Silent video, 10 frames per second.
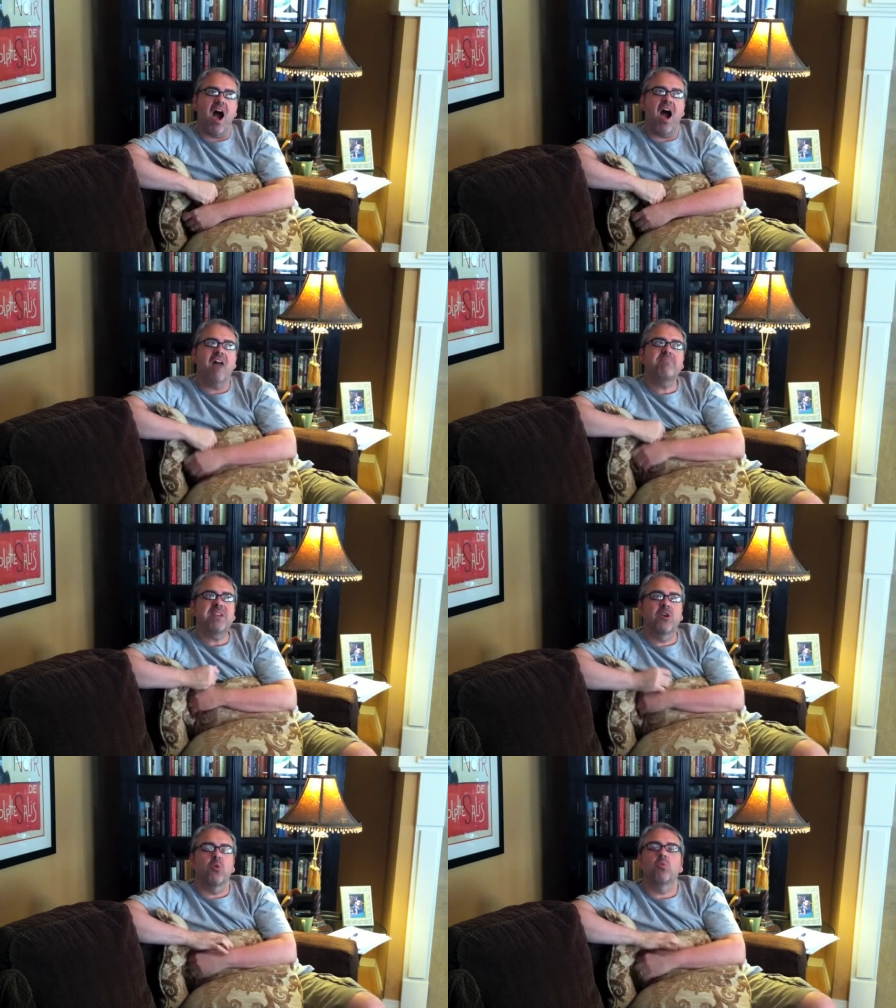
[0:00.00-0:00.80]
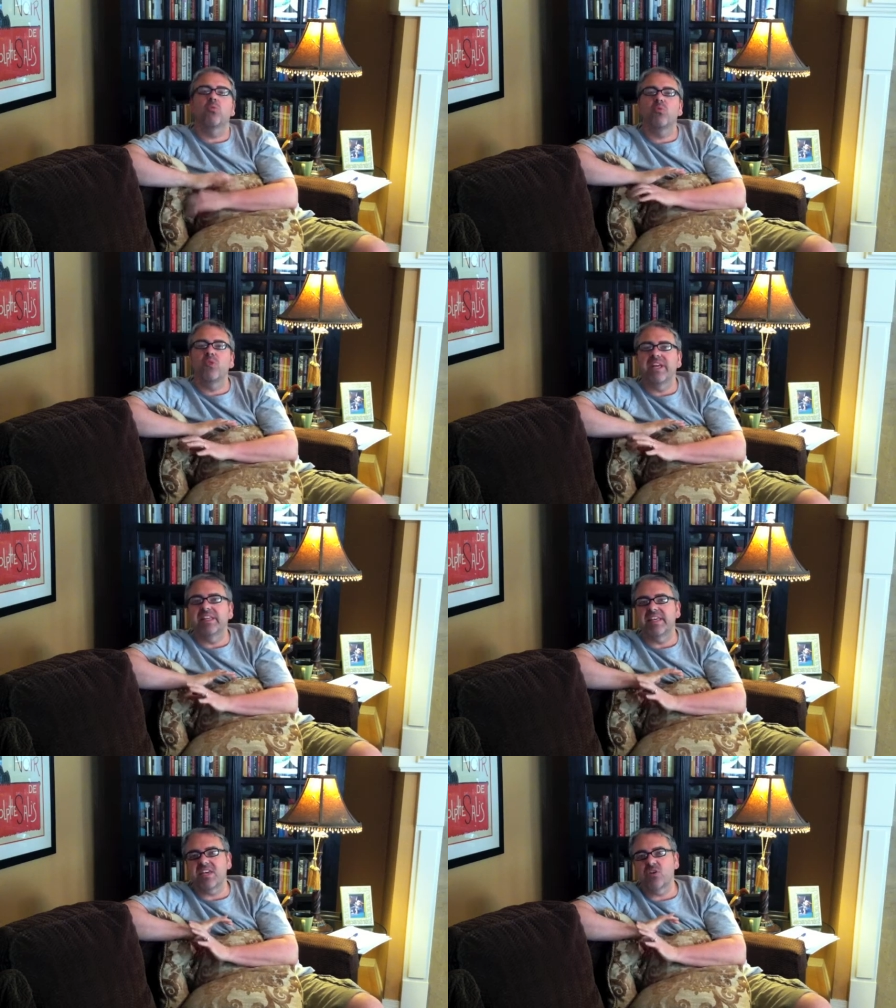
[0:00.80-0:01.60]
I've been in a
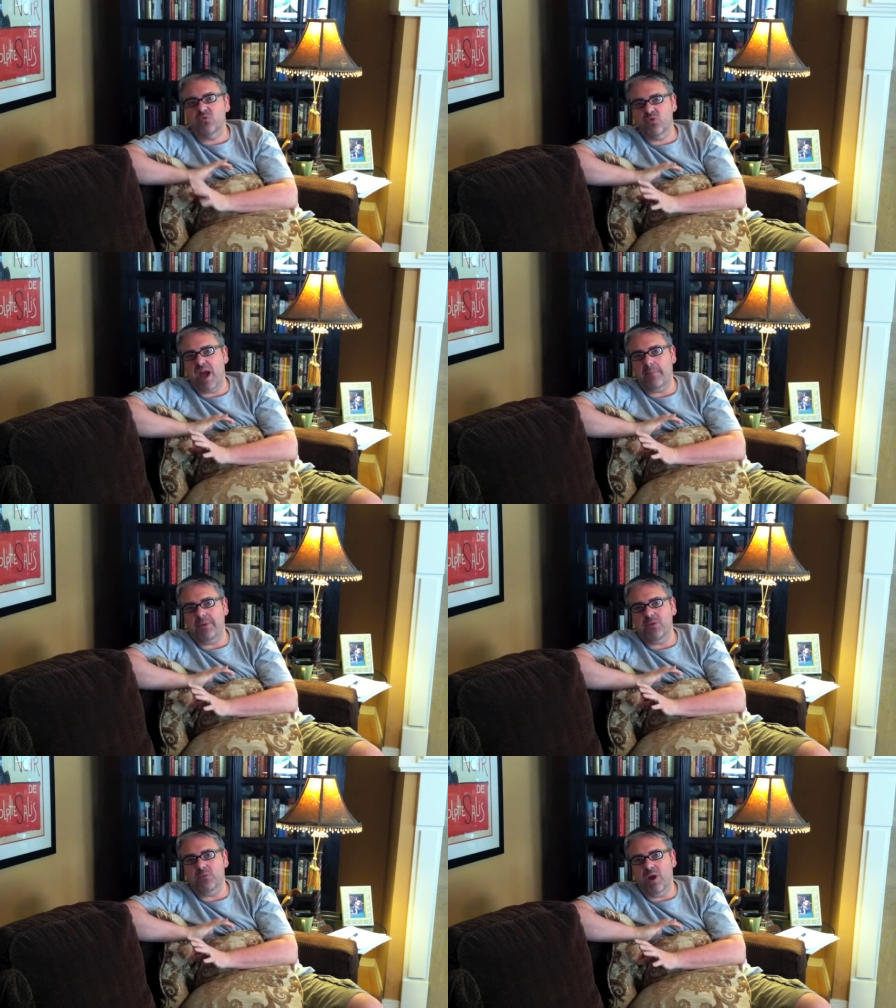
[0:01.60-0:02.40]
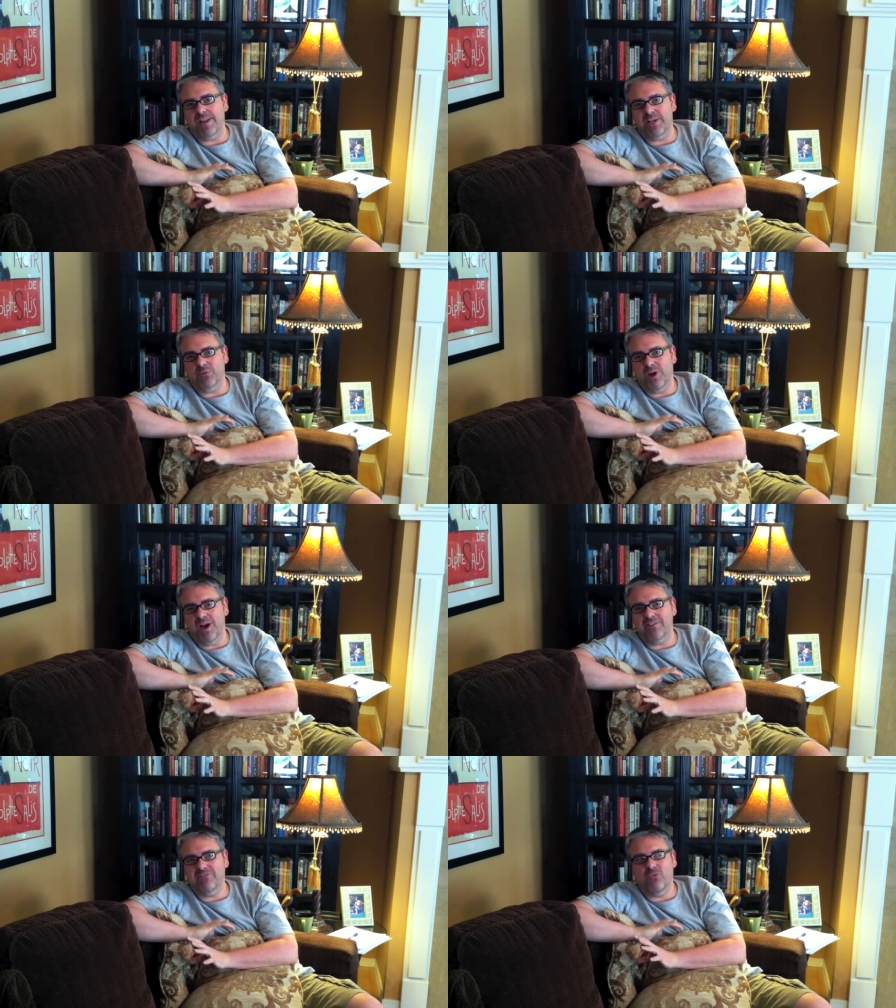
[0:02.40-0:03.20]
really crappy writing rut
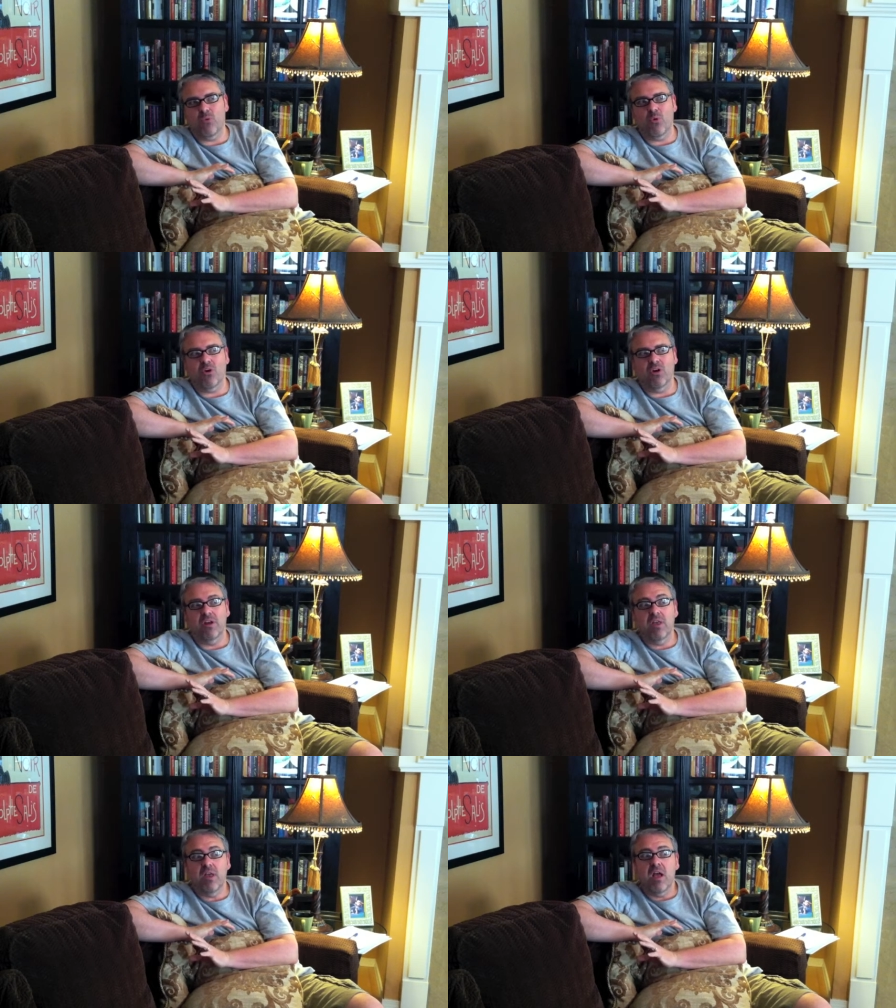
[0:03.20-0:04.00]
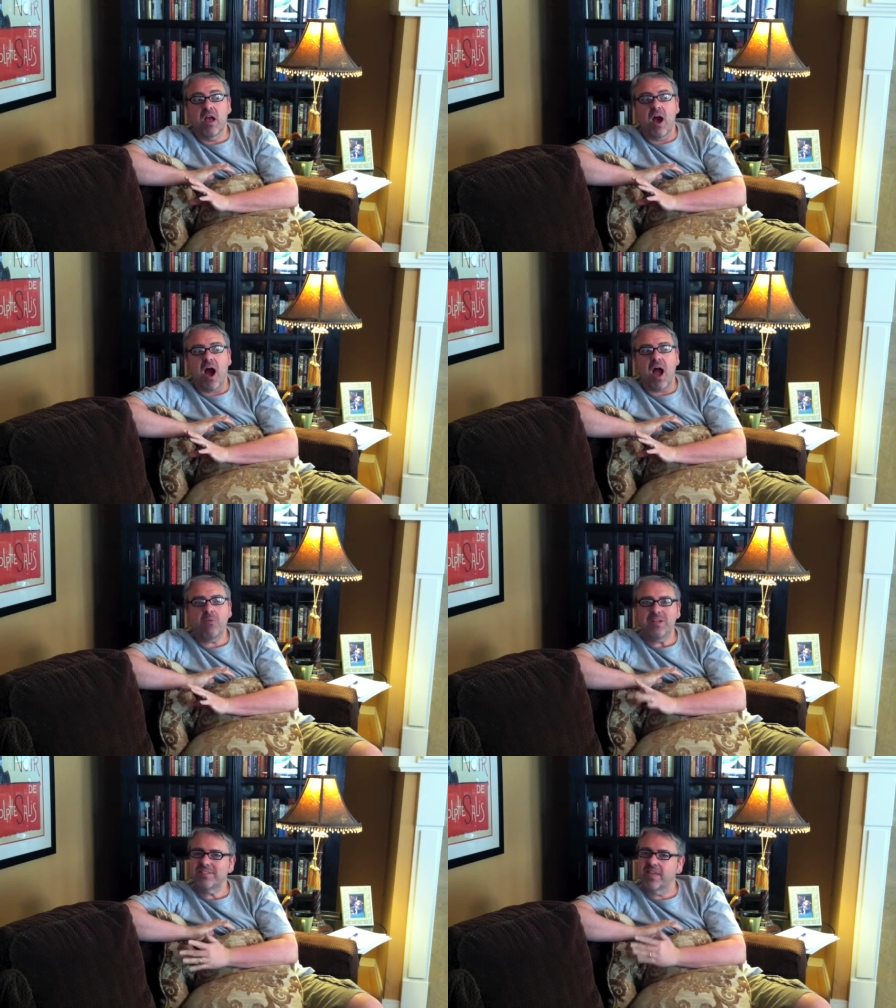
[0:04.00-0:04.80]
for, I
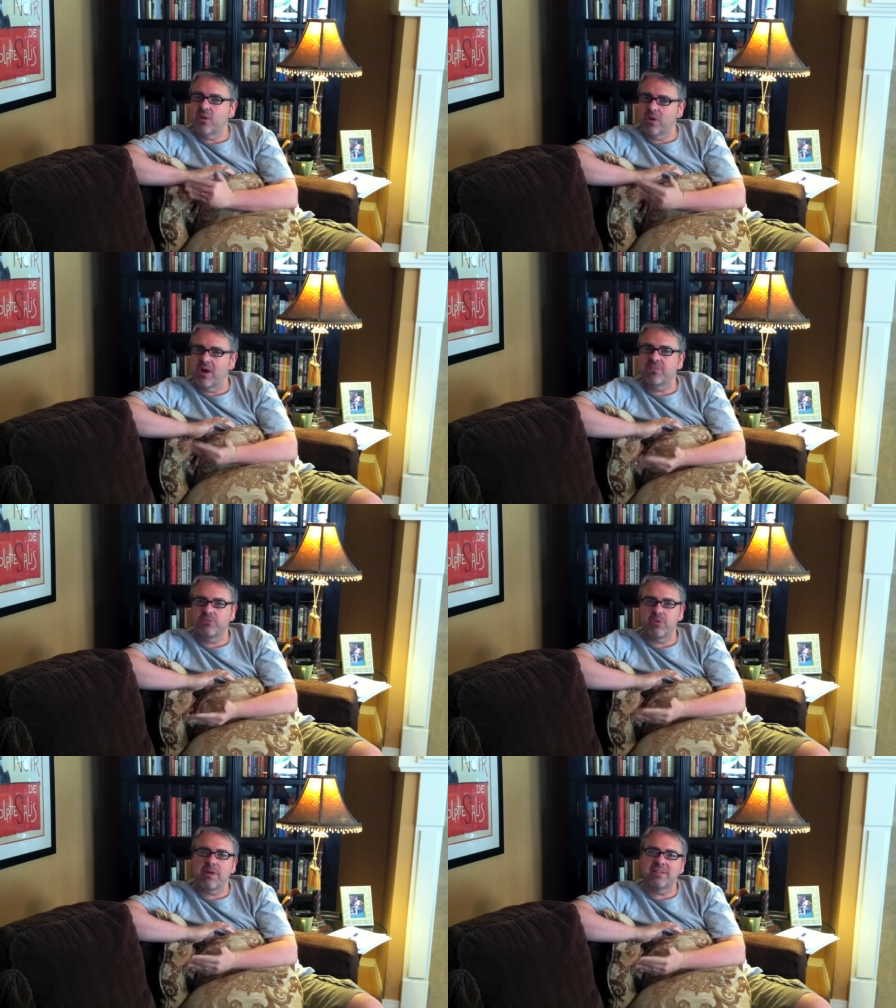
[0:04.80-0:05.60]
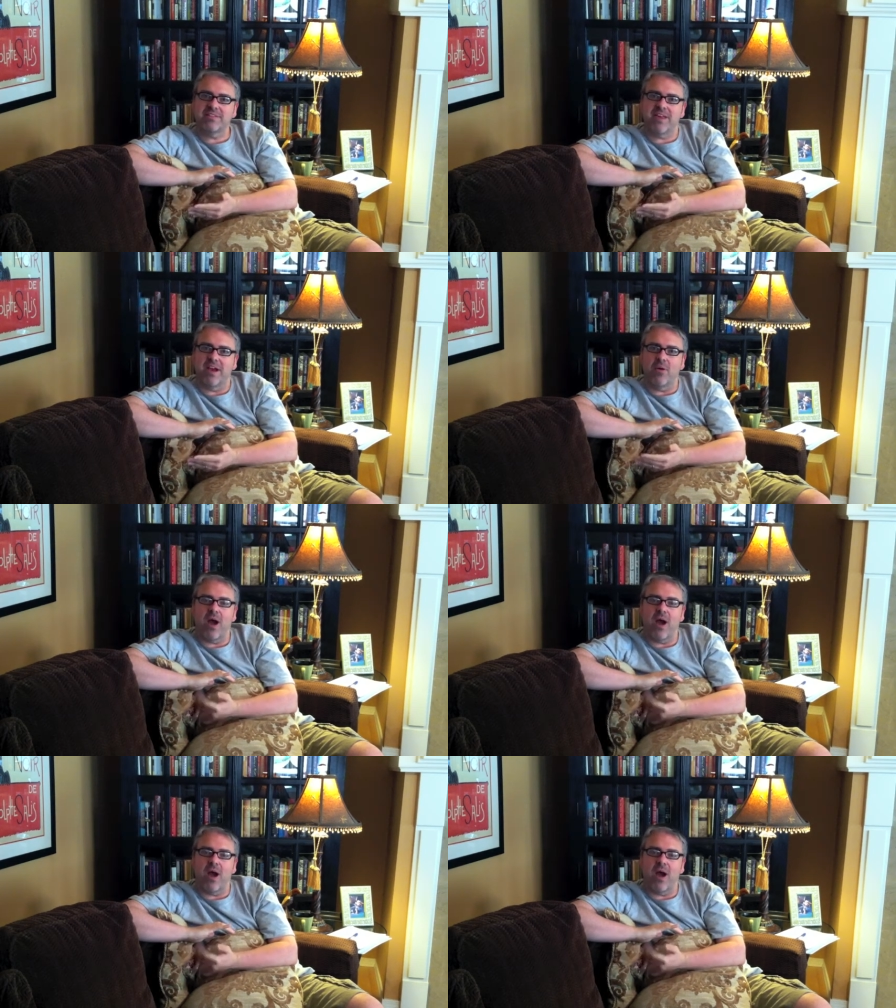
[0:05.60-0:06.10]
want to say going on three months now.